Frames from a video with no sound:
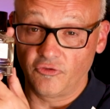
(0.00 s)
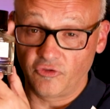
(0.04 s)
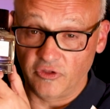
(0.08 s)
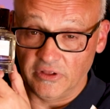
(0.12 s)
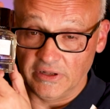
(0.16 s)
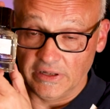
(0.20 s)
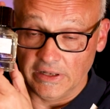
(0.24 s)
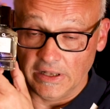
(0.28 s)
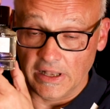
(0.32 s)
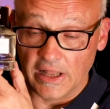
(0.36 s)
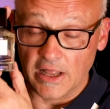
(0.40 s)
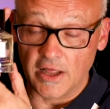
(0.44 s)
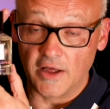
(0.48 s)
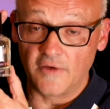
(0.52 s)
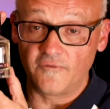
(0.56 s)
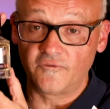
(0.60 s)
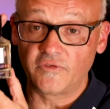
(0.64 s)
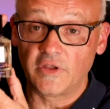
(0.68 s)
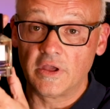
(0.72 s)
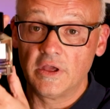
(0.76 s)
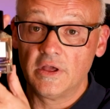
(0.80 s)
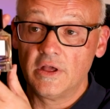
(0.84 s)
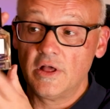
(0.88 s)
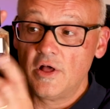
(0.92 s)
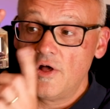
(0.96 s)
She
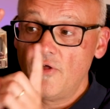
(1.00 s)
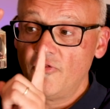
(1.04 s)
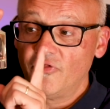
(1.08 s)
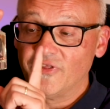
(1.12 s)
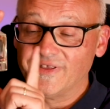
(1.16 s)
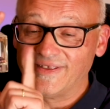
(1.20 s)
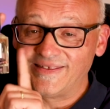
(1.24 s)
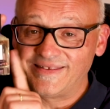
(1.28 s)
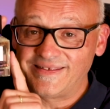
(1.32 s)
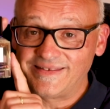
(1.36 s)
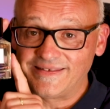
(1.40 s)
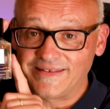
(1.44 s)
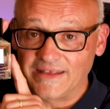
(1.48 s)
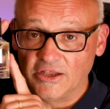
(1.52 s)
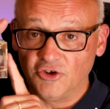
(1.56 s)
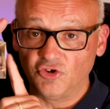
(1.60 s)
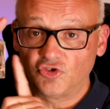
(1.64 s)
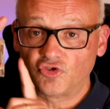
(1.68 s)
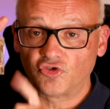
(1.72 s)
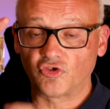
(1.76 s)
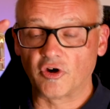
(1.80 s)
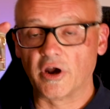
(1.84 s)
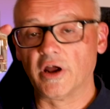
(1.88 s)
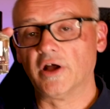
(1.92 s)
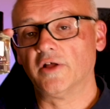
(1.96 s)
loved the scent
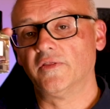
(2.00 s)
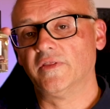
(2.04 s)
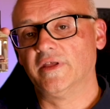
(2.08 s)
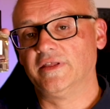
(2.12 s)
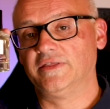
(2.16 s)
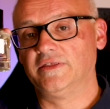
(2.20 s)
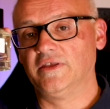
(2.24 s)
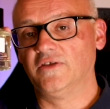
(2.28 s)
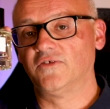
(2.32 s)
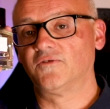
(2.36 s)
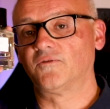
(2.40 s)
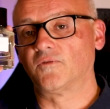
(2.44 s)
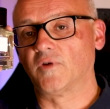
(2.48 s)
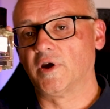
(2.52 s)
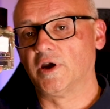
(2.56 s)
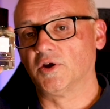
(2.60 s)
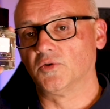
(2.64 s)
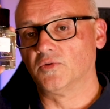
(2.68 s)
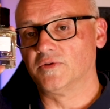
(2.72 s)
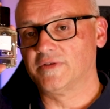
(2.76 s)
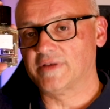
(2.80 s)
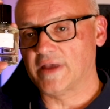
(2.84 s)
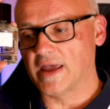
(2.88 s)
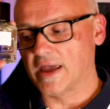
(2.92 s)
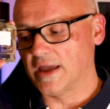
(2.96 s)
trail that this
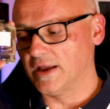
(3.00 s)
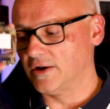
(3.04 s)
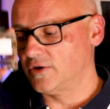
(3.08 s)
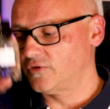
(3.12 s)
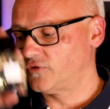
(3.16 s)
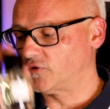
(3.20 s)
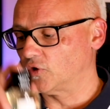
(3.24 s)
fragrance had.